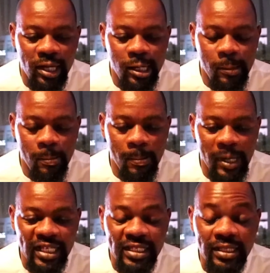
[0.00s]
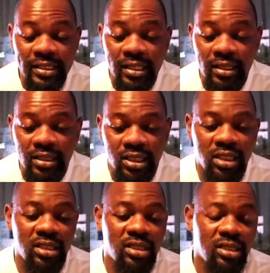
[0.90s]
Asante.
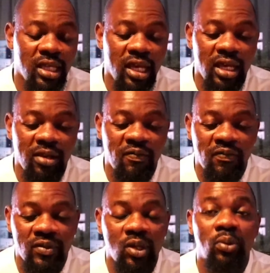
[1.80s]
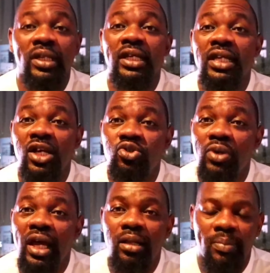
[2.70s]
She's there if they will need extra
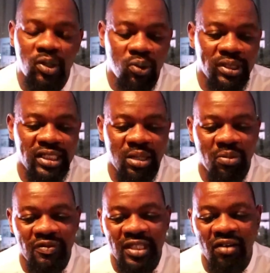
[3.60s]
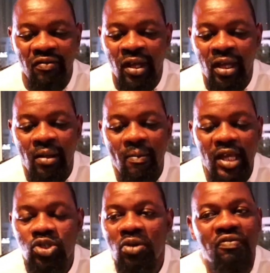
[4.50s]
help and all this type of stuff.
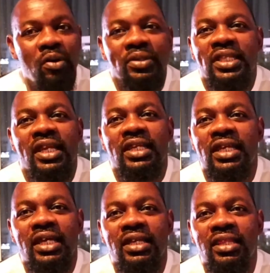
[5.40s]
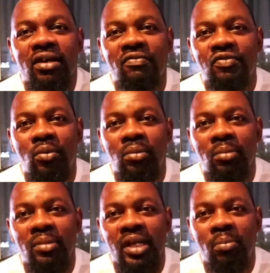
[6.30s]
And so far, we didn't hear anything
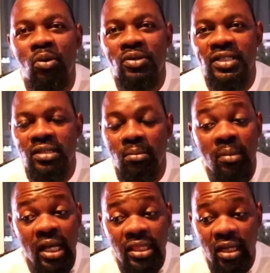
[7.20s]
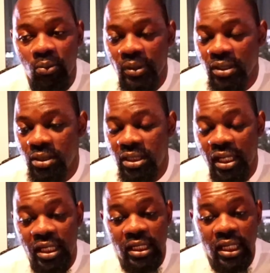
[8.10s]
from Metabong's mother. We
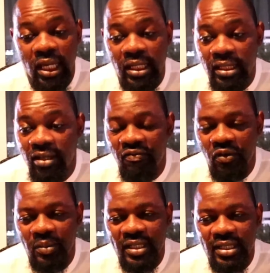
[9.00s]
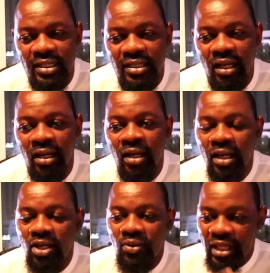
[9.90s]
didn't hear anything from the sister.
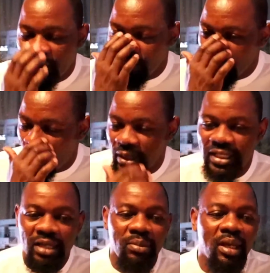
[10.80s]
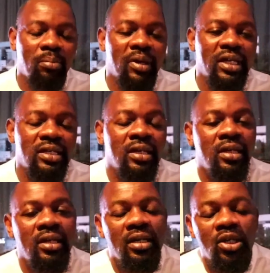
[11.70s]
You know, that really concerned me a bit.
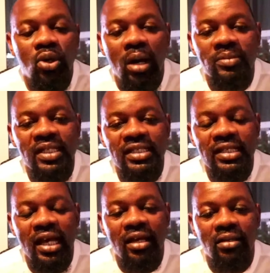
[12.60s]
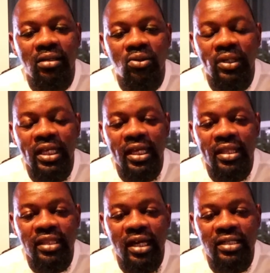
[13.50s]
You know, I'm just looking
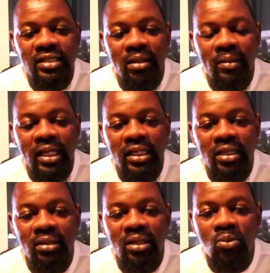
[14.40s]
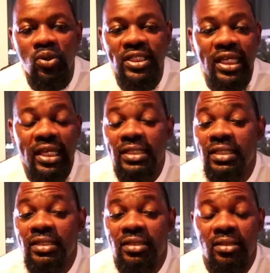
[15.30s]
at that and I'm like, in most
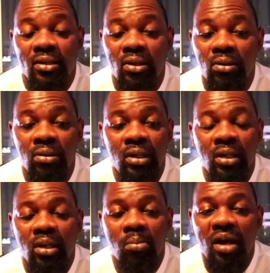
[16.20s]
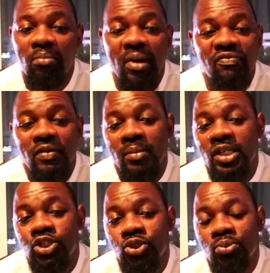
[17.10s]
cases, you know, my
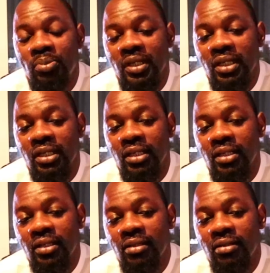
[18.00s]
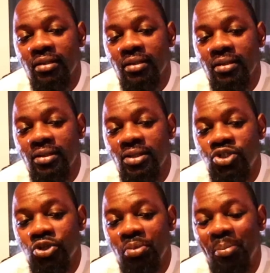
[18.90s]
family should be
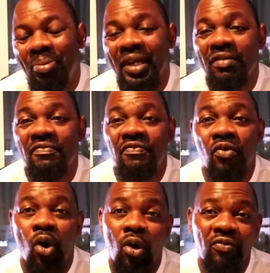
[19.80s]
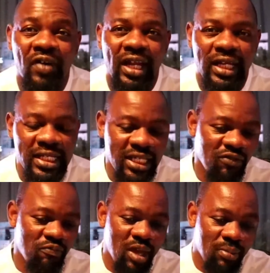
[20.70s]
a bit involved, unless
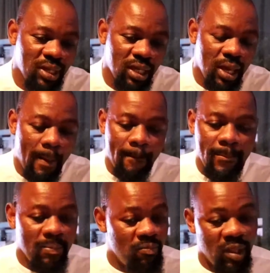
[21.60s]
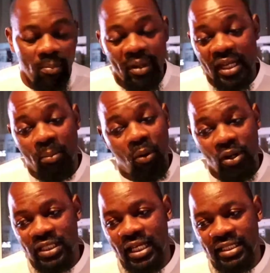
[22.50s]
if maybe
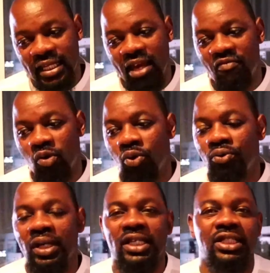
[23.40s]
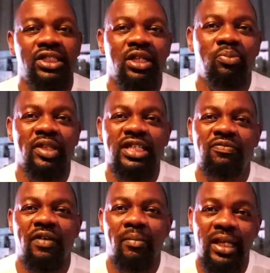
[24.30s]
Metabong doesn't have a good relationship with his
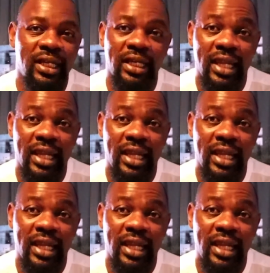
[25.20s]
family.